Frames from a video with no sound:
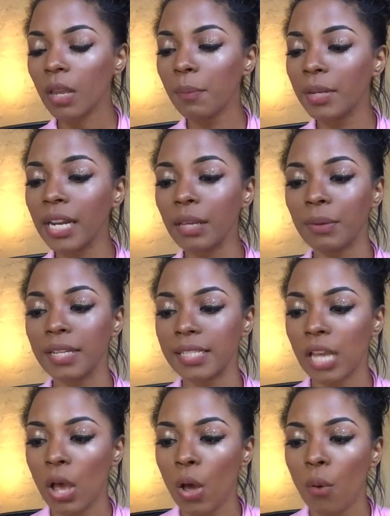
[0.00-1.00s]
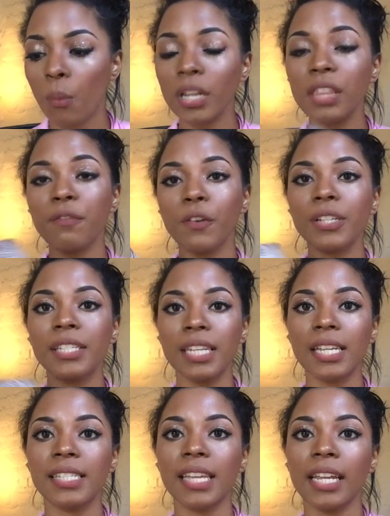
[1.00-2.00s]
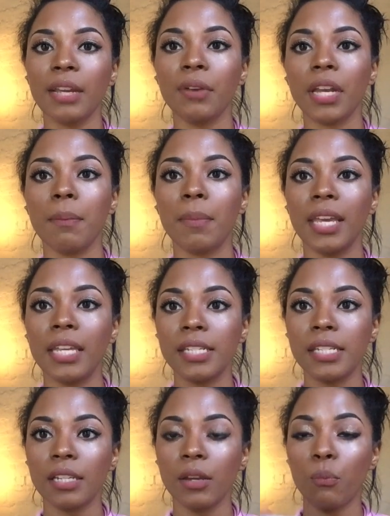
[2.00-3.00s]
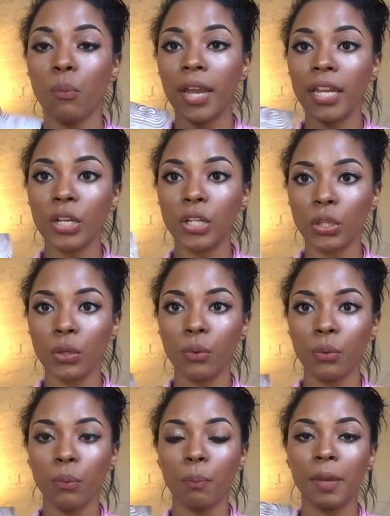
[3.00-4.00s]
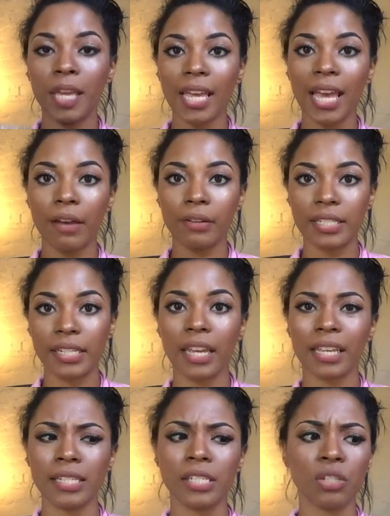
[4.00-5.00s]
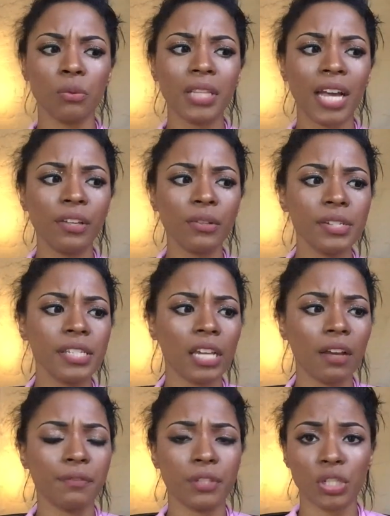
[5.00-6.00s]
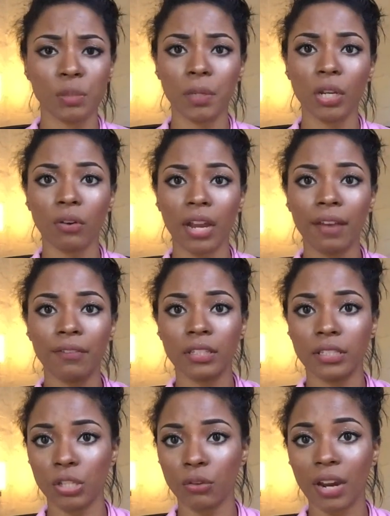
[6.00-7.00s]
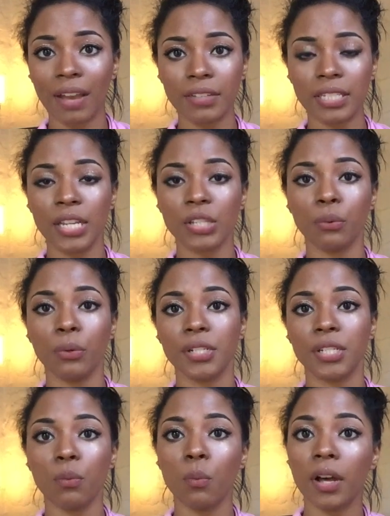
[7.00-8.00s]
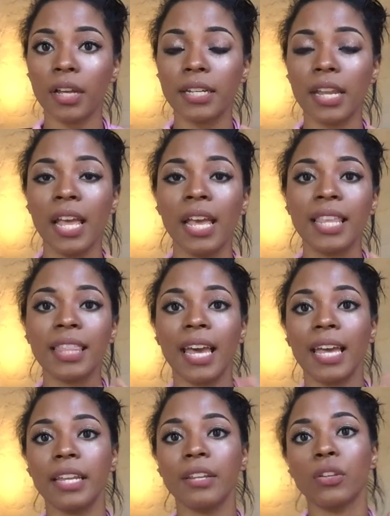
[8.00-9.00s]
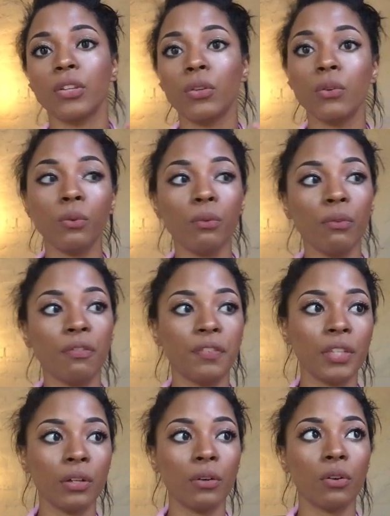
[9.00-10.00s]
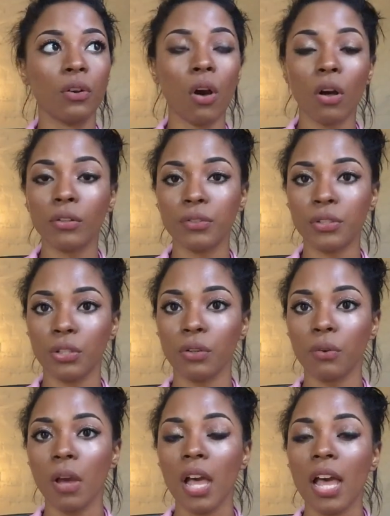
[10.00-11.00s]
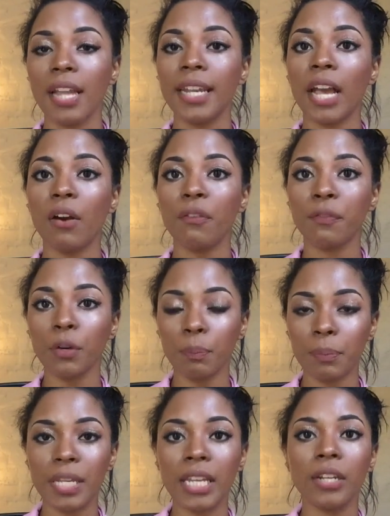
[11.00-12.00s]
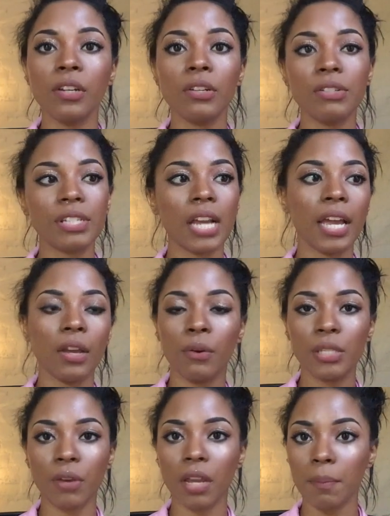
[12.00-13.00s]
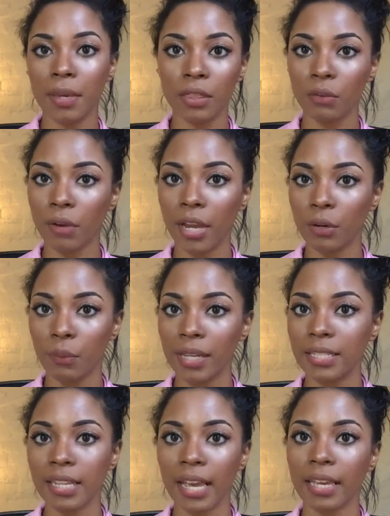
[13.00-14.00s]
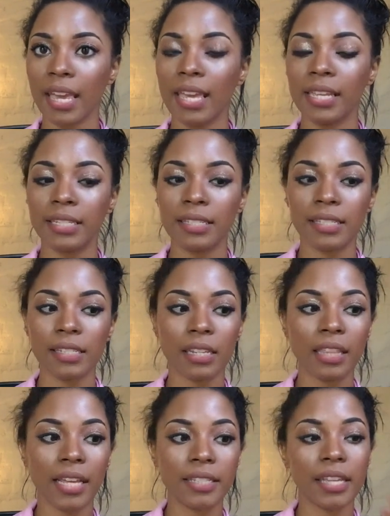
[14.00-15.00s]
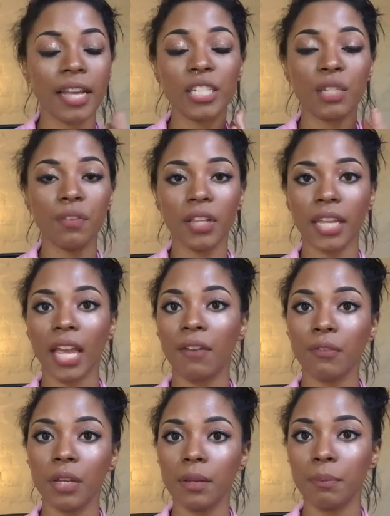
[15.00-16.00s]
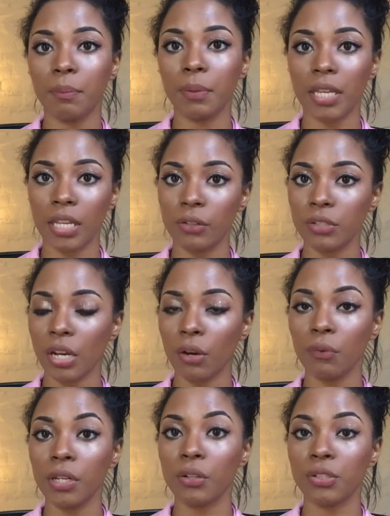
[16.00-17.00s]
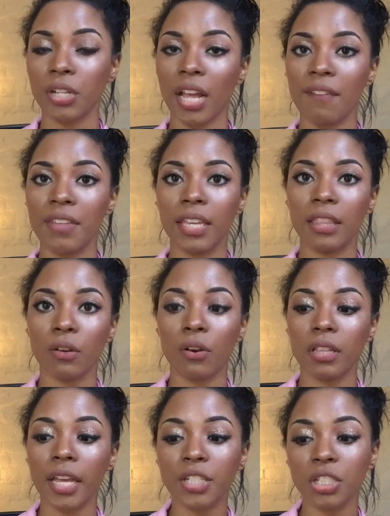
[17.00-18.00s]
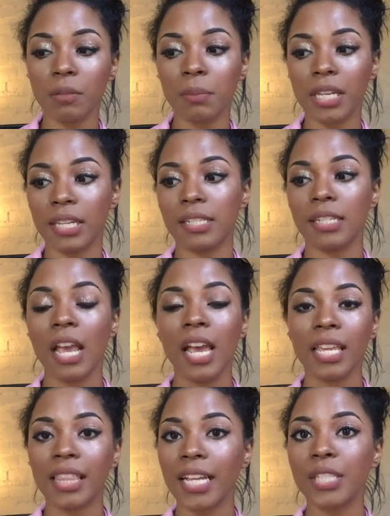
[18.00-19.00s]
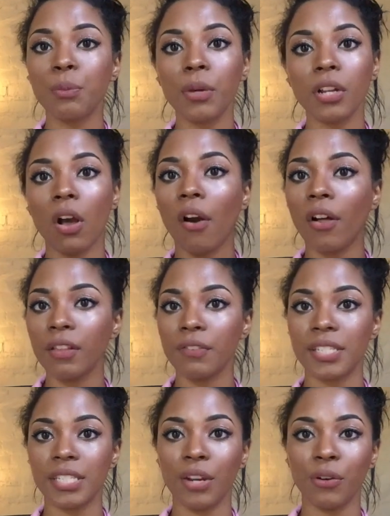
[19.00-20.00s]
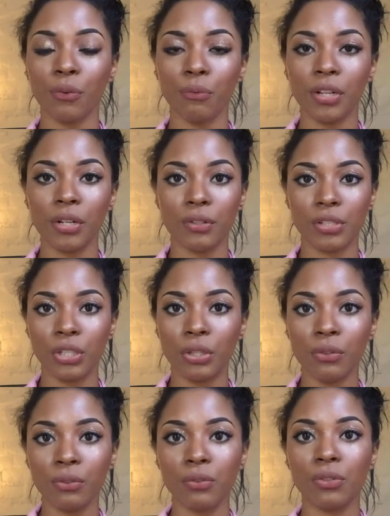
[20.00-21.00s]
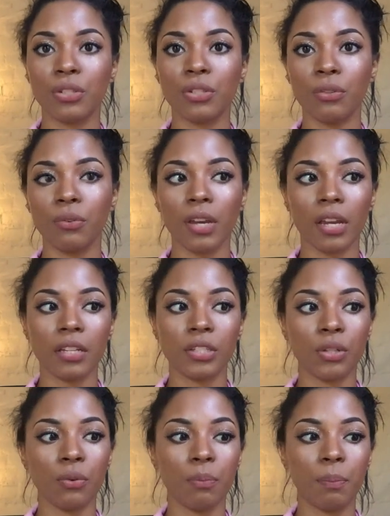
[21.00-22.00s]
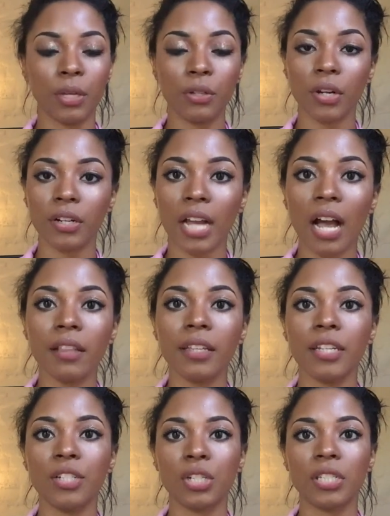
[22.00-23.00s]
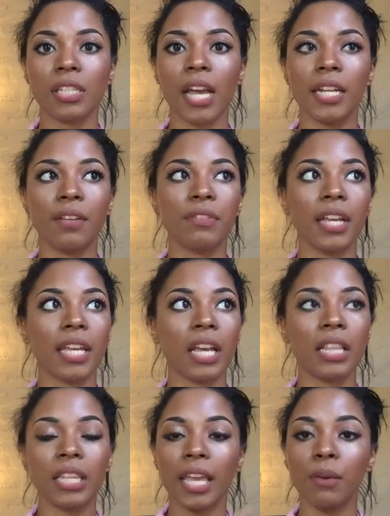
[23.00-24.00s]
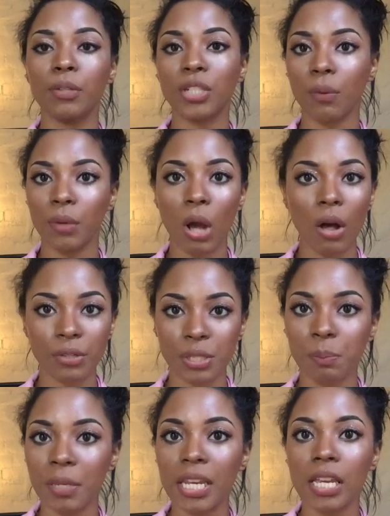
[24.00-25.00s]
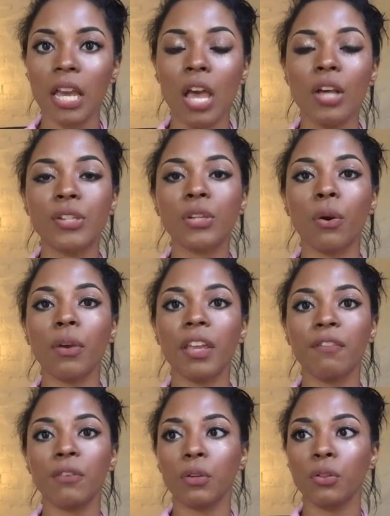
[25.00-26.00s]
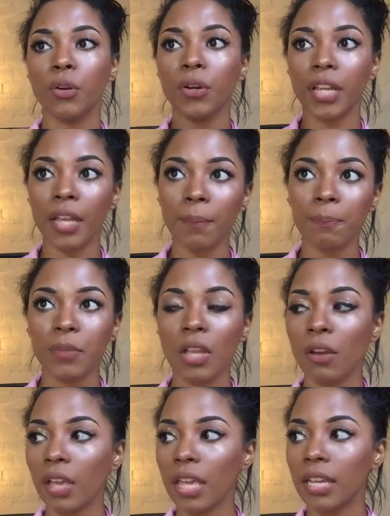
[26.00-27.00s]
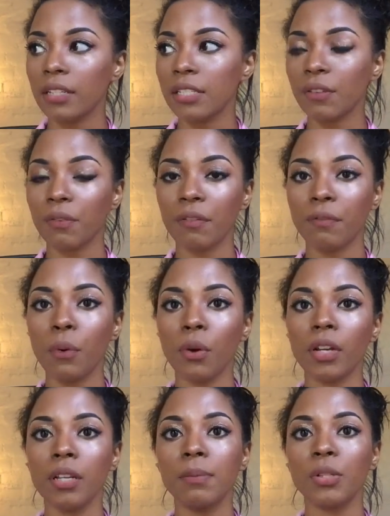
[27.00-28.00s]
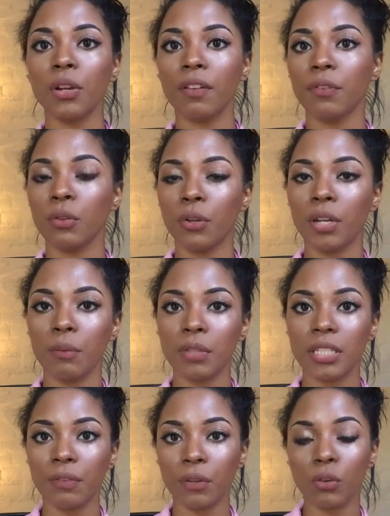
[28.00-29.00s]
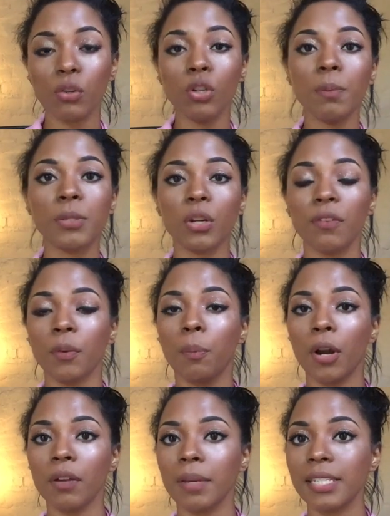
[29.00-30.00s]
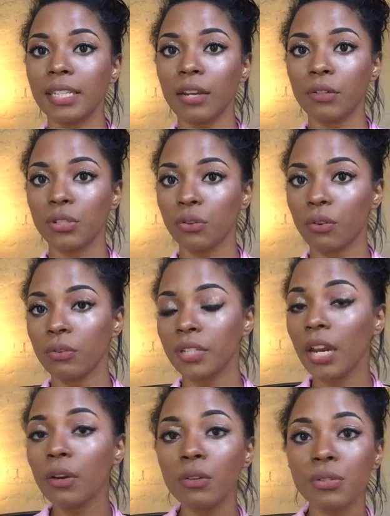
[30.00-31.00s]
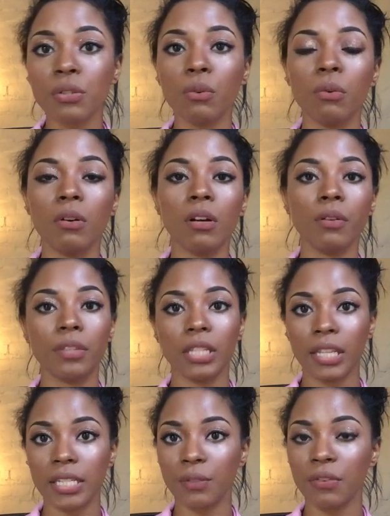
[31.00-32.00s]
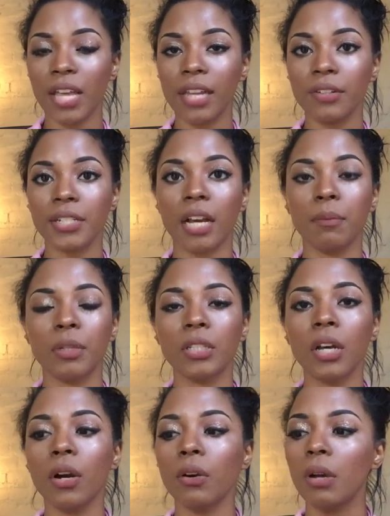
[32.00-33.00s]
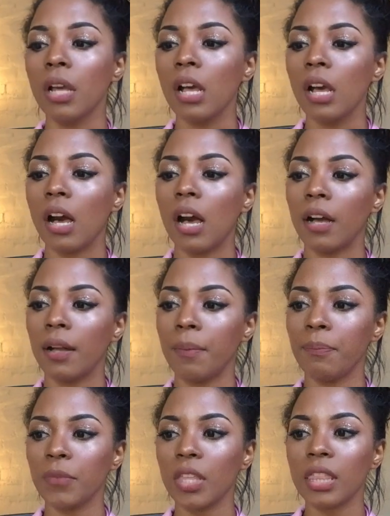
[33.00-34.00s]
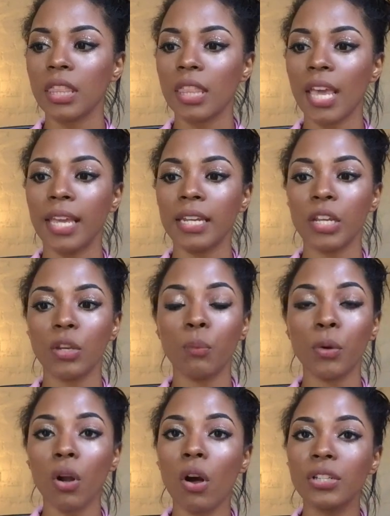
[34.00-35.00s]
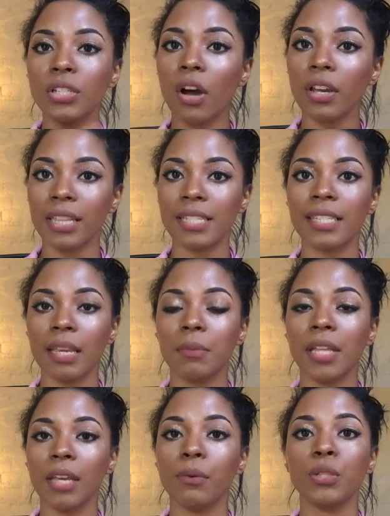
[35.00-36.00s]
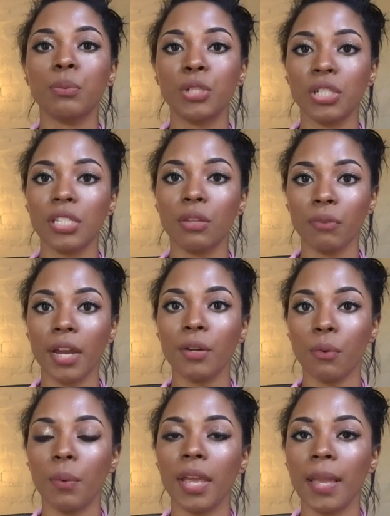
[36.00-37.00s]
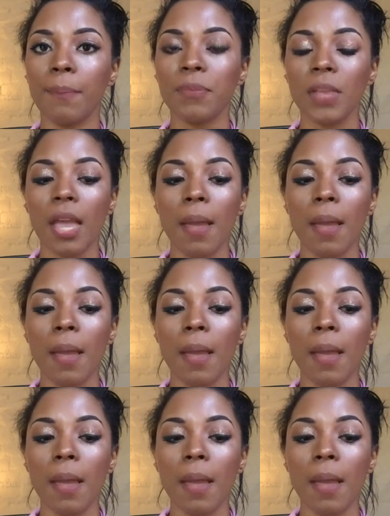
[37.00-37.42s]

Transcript: But anyways, one of the first things that I recommend when you pick out a deck is to allow yourself to just be grav to gravitate towards the one that you feel called to. Now, for beginners, I always recommend the Rider Waite deck, and that I just feel like every beginner tarot reader should have that in their collection because that's what all of us tarot readers use to to build our knowledge. It's kind of like a language that we all speak. So if you're learning in different forums or if you're learning with different groups or if you're part of my Sacred Circle Tarot School, the links for that are down below, um, then we're all talking the same language, which is the rider Waite.